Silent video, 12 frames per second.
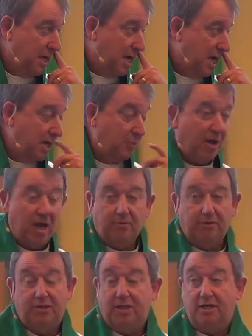And the
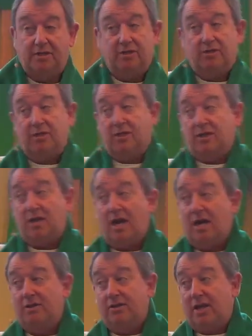Bible says
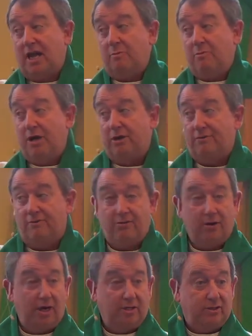God's got better
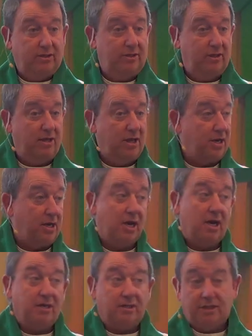for us than
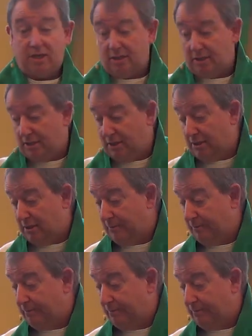akatastasis.